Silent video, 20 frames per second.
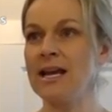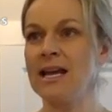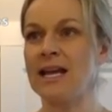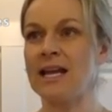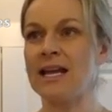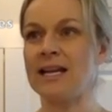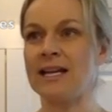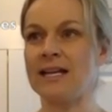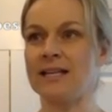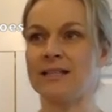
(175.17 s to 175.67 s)

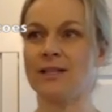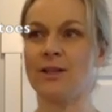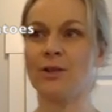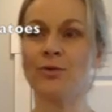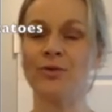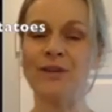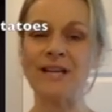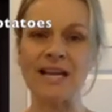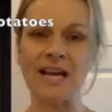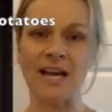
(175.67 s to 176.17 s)
It is
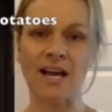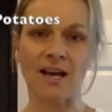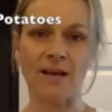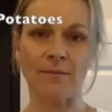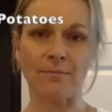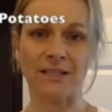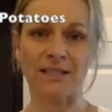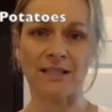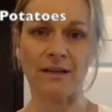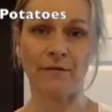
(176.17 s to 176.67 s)
three
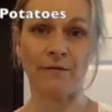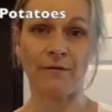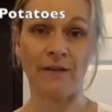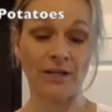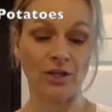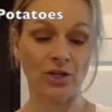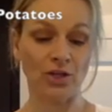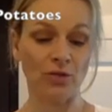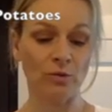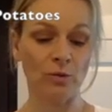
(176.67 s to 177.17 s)
cups of
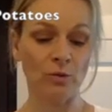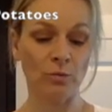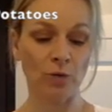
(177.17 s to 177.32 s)
vegetable